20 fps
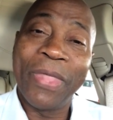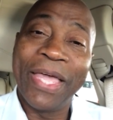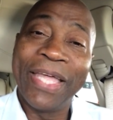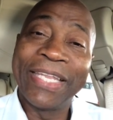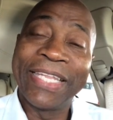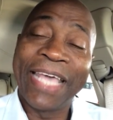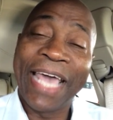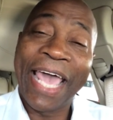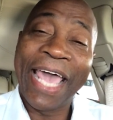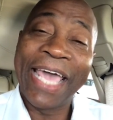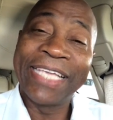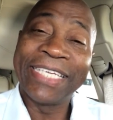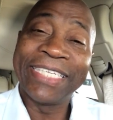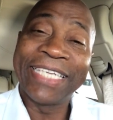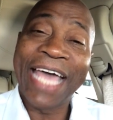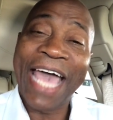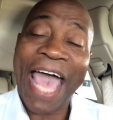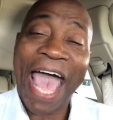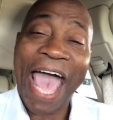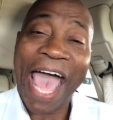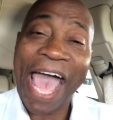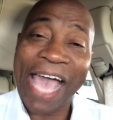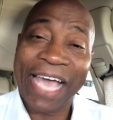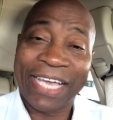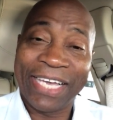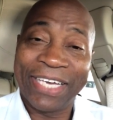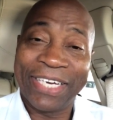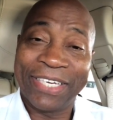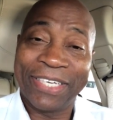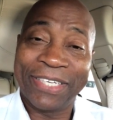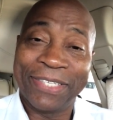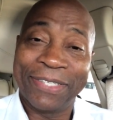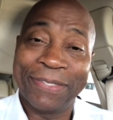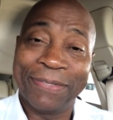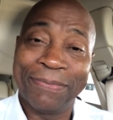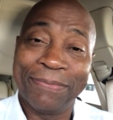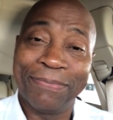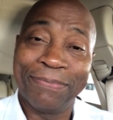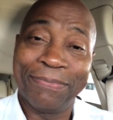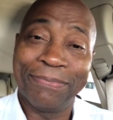engage in an act,
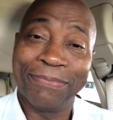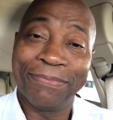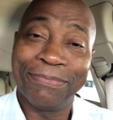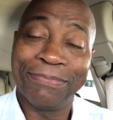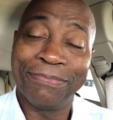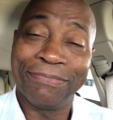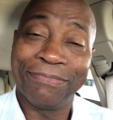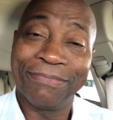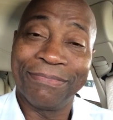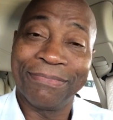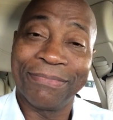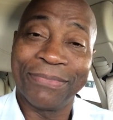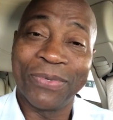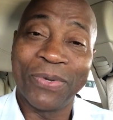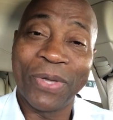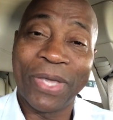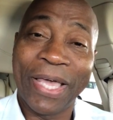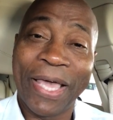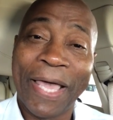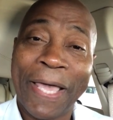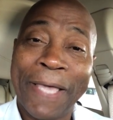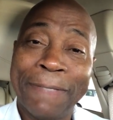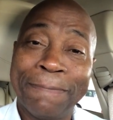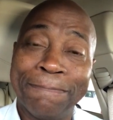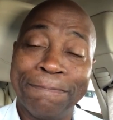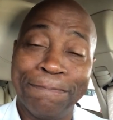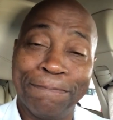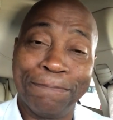okay,